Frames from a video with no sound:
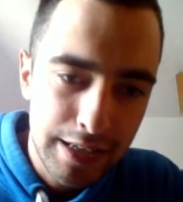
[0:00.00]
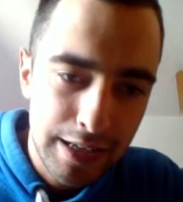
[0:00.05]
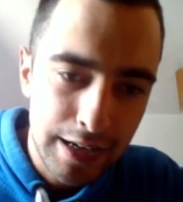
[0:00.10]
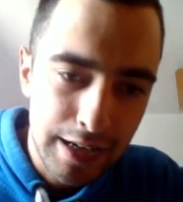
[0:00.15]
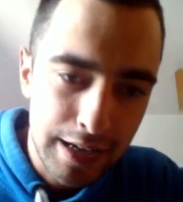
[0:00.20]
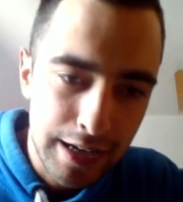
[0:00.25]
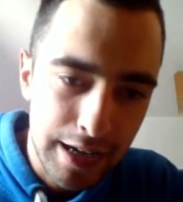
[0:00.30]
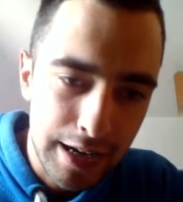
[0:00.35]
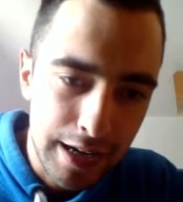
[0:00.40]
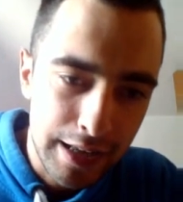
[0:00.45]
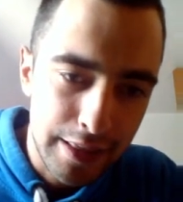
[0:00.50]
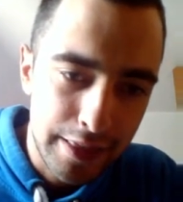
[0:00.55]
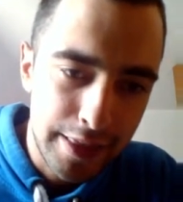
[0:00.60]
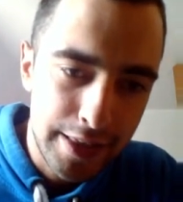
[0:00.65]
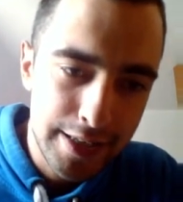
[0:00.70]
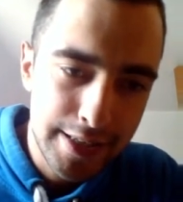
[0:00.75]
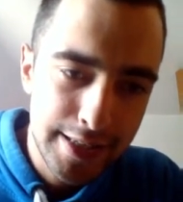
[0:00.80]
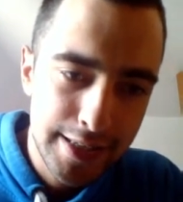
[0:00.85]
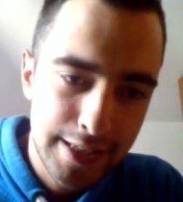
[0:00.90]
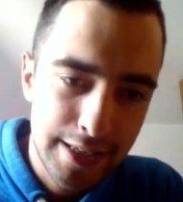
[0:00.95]

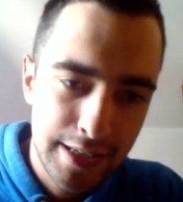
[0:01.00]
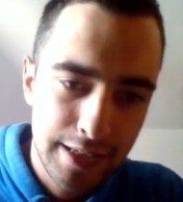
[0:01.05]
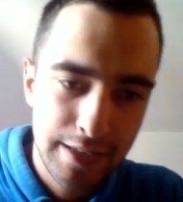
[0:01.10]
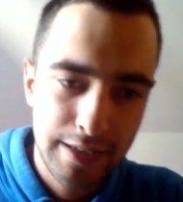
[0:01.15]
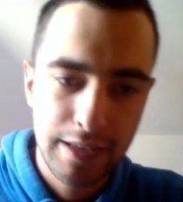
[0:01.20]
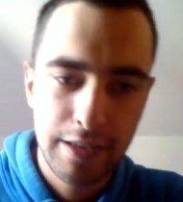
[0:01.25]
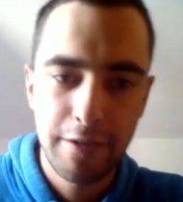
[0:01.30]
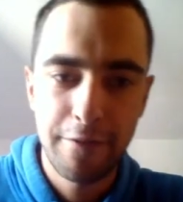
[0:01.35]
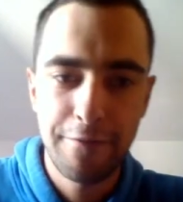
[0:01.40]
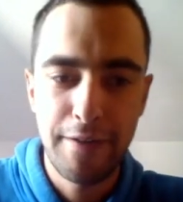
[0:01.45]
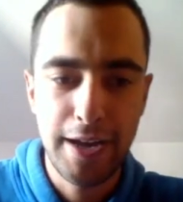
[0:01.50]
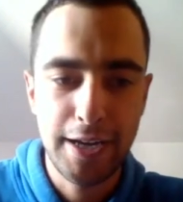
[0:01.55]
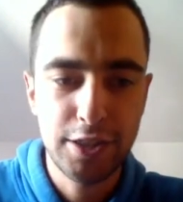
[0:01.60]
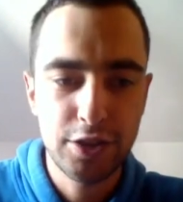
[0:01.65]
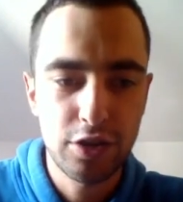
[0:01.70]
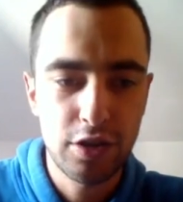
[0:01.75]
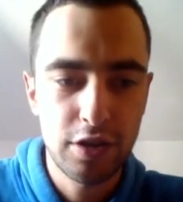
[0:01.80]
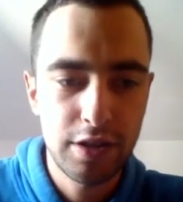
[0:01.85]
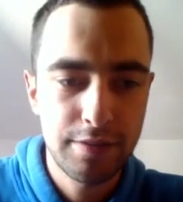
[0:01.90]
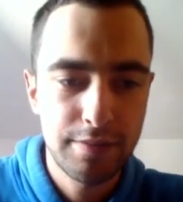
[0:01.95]
This
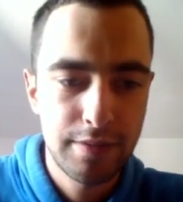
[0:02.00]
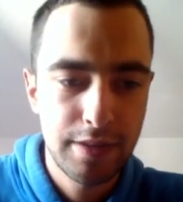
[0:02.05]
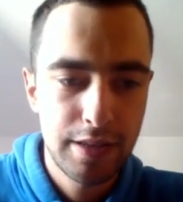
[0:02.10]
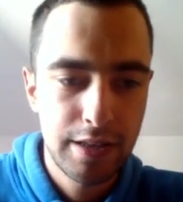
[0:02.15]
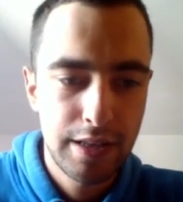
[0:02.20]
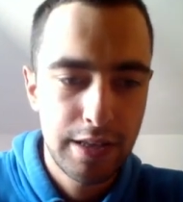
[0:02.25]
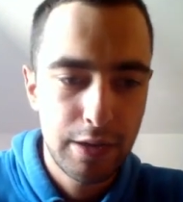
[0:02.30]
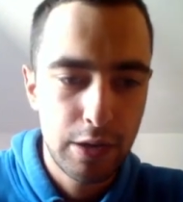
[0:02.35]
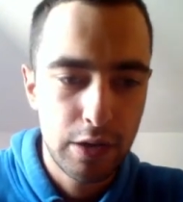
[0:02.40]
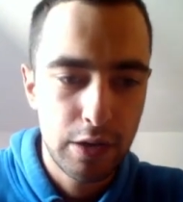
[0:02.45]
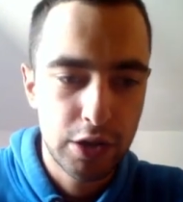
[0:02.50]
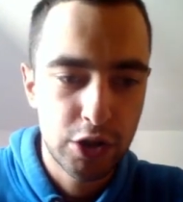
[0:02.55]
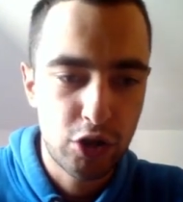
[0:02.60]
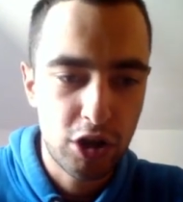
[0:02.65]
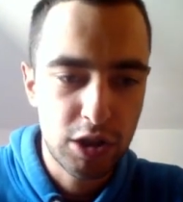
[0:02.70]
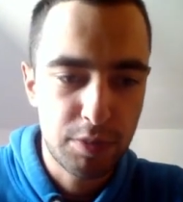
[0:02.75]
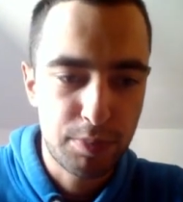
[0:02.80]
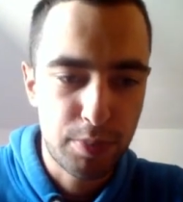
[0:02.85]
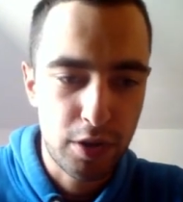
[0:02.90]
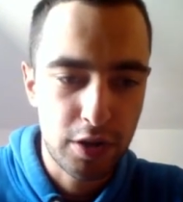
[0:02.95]
vector
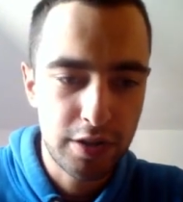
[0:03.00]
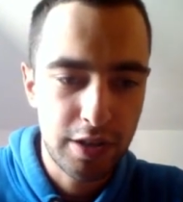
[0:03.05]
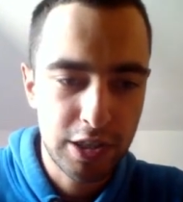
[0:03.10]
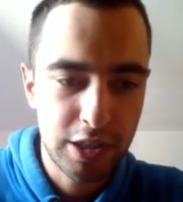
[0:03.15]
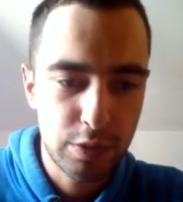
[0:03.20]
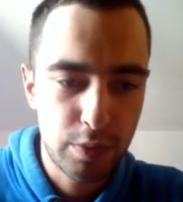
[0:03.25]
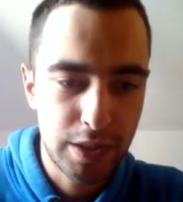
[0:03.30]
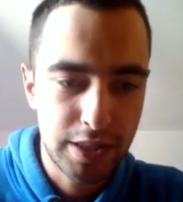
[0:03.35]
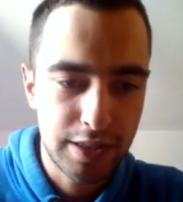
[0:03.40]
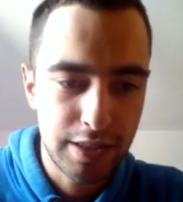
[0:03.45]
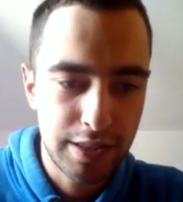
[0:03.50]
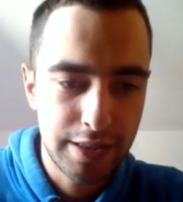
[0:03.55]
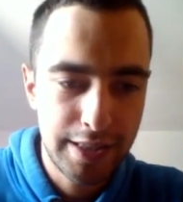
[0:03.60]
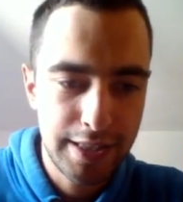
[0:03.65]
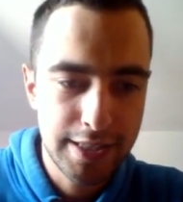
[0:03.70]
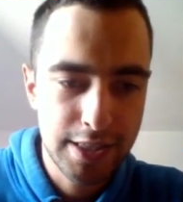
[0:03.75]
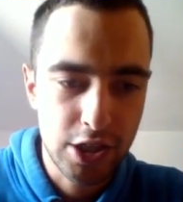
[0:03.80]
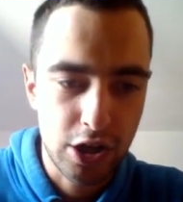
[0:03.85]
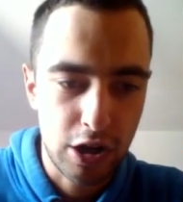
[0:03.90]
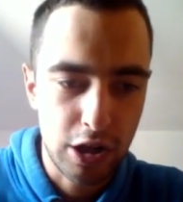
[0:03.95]
dot product with
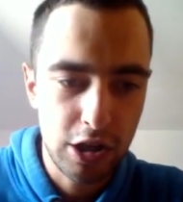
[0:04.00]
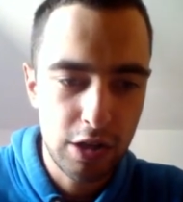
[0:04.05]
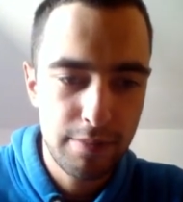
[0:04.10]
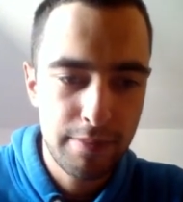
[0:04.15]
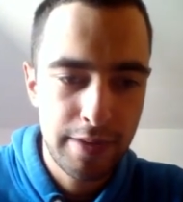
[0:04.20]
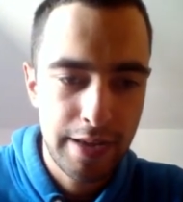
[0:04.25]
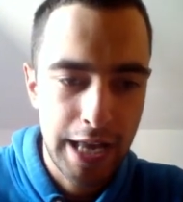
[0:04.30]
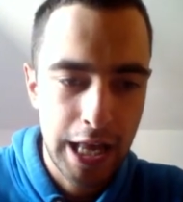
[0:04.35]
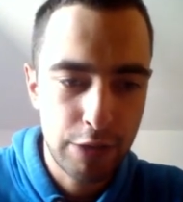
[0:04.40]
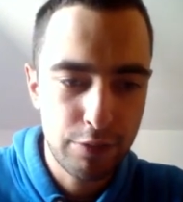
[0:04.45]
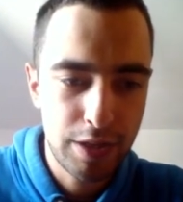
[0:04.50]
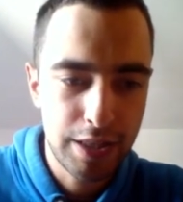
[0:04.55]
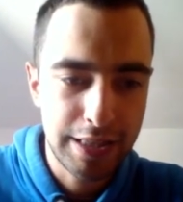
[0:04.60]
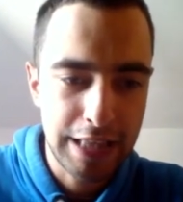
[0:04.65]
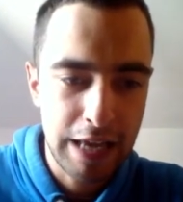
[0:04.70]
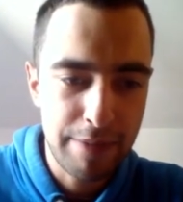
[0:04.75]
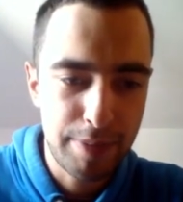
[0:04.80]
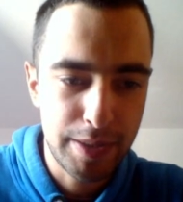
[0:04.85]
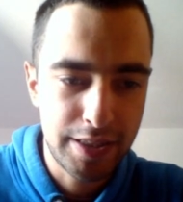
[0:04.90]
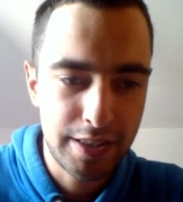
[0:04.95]
this column, and we
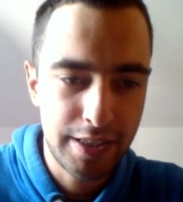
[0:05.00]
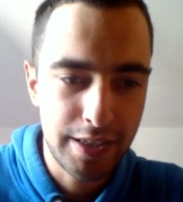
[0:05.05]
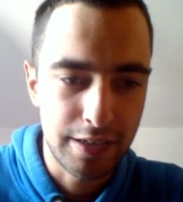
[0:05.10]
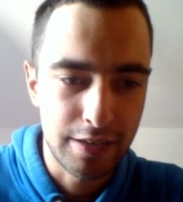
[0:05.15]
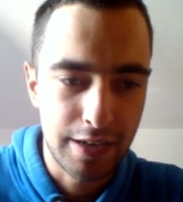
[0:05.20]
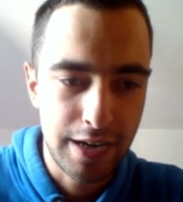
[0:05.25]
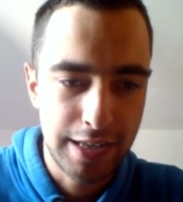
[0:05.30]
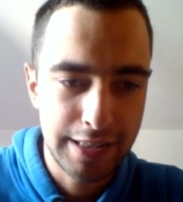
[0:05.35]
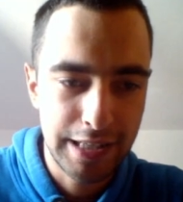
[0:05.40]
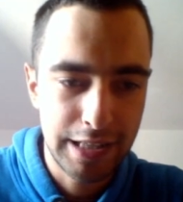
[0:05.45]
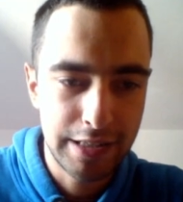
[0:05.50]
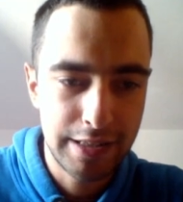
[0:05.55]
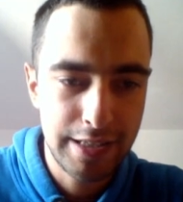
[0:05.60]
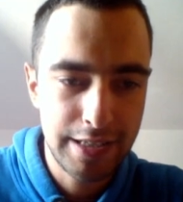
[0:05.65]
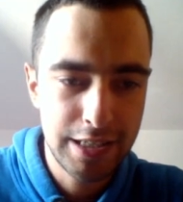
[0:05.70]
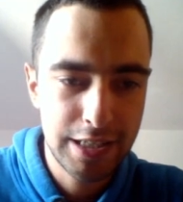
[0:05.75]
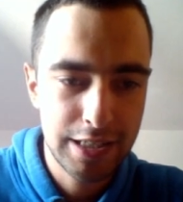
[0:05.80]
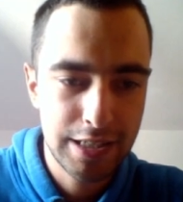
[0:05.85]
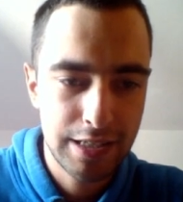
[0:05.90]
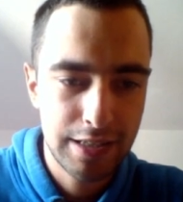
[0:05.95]
type it here. And then
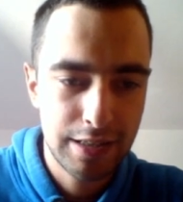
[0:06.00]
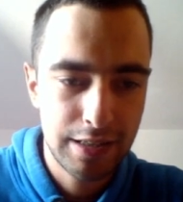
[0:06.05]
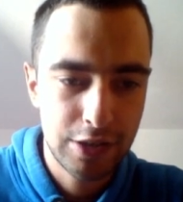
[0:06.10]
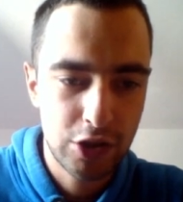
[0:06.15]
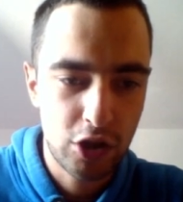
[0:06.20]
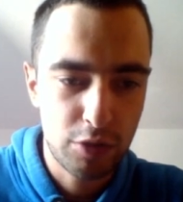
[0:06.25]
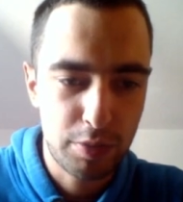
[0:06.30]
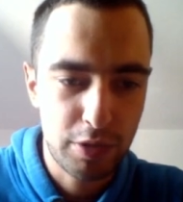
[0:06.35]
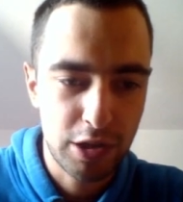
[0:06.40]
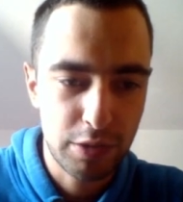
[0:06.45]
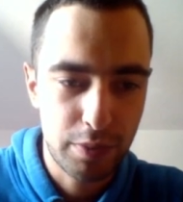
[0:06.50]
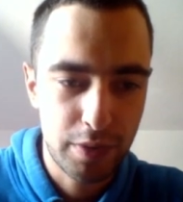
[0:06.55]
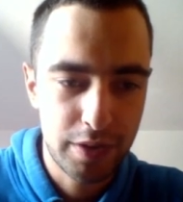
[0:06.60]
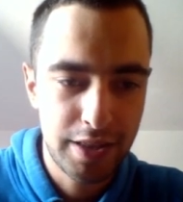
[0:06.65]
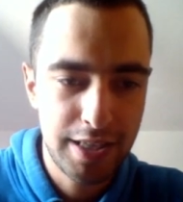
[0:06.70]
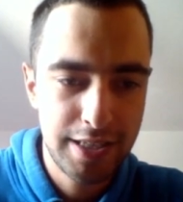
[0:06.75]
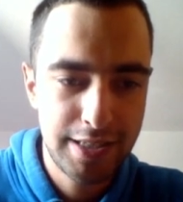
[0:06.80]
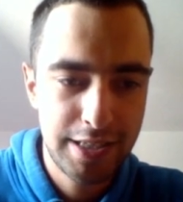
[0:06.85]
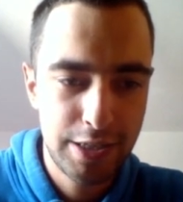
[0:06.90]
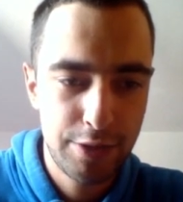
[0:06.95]
this dot product with
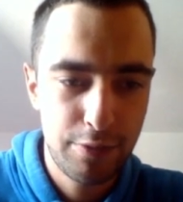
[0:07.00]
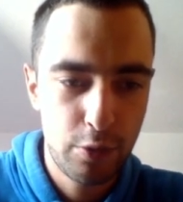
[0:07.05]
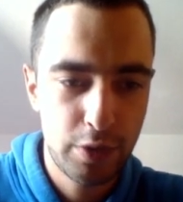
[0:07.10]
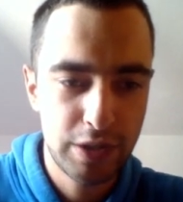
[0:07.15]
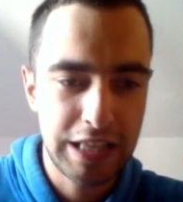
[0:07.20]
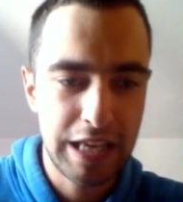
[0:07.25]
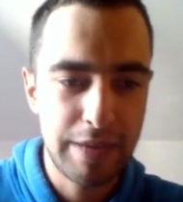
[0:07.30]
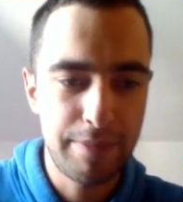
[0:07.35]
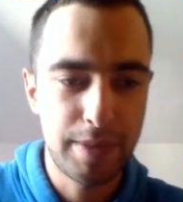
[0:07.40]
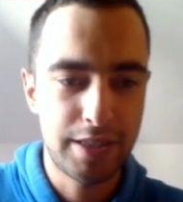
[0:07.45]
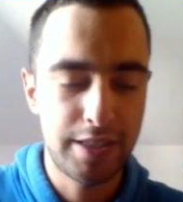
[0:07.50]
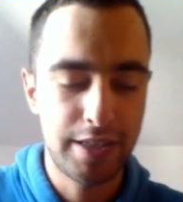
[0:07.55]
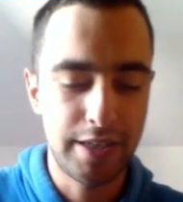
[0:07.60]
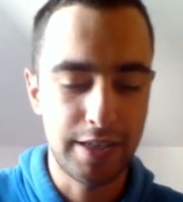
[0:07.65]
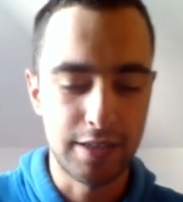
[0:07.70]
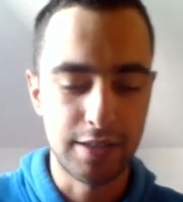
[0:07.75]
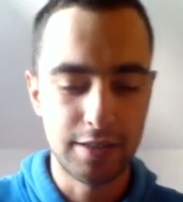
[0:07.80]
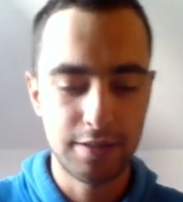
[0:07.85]
this, we type it here.